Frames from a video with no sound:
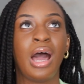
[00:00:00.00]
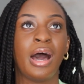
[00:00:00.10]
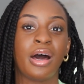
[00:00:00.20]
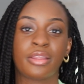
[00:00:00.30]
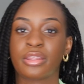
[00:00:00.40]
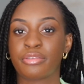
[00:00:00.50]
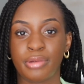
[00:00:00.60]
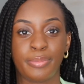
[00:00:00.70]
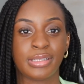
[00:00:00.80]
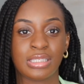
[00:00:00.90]
the
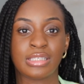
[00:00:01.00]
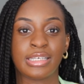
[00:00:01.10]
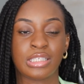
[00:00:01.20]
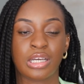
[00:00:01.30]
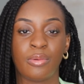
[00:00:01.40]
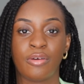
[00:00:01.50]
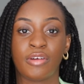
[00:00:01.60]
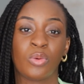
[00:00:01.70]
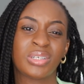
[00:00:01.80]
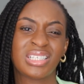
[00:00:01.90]
3 business days to come
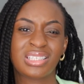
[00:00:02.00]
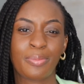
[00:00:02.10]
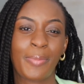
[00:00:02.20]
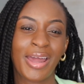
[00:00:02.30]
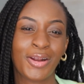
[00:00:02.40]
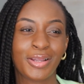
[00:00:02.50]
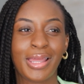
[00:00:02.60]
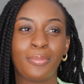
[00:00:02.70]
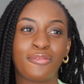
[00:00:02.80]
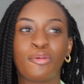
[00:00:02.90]
over, which is better
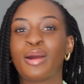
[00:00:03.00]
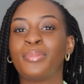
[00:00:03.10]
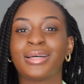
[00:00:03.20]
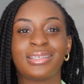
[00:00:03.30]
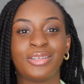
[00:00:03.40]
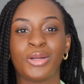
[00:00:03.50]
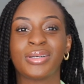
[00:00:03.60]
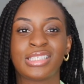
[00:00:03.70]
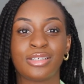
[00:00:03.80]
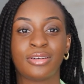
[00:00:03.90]
than before, but you know,
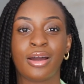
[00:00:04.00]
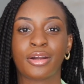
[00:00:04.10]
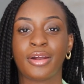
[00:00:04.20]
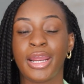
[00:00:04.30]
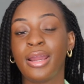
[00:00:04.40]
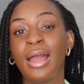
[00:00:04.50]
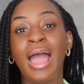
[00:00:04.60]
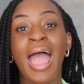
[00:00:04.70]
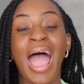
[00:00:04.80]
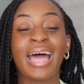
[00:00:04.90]
it's still not great.
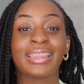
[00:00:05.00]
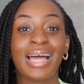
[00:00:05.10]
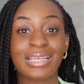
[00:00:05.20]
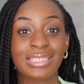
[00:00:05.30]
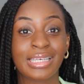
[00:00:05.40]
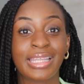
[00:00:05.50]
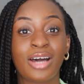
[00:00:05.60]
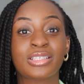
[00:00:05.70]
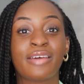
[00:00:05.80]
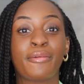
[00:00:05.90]
And lastly, they
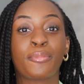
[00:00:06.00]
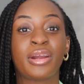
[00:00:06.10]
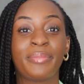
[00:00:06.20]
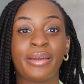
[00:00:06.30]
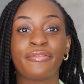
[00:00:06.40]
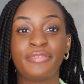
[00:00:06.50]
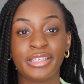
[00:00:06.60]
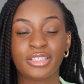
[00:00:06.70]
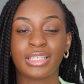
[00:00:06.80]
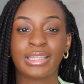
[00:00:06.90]
also have a premium
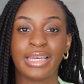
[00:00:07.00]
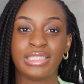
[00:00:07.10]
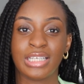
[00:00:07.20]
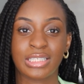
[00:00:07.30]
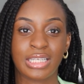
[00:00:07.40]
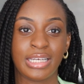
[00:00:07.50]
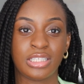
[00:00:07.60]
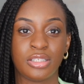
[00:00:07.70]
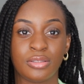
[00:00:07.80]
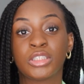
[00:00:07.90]
feature that they just
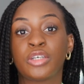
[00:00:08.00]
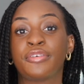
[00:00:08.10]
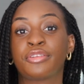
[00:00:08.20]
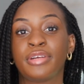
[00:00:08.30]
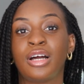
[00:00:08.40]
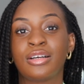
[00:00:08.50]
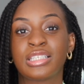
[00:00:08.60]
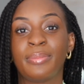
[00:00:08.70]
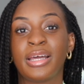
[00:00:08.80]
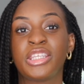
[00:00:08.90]
issued. So for $3
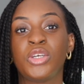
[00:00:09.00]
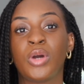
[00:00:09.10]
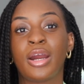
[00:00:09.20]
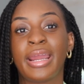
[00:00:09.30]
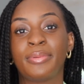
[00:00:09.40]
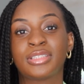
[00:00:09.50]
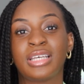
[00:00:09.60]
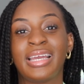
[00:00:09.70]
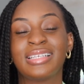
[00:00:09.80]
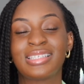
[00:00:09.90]
a month, you are able
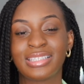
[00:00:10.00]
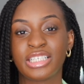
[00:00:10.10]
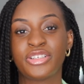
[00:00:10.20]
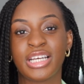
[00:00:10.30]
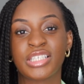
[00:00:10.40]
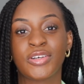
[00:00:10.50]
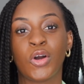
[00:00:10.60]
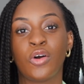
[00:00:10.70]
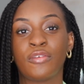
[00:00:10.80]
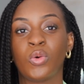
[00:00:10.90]
to instantly transfer
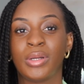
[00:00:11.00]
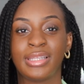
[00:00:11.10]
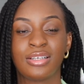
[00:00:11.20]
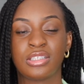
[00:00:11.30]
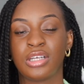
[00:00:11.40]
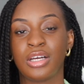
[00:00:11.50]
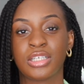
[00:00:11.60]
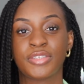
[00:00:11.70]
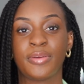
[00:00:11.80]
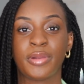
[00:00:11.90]
over
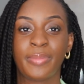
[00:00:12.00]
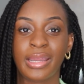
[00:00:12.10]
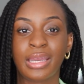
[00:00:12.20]
$1,000 from your bank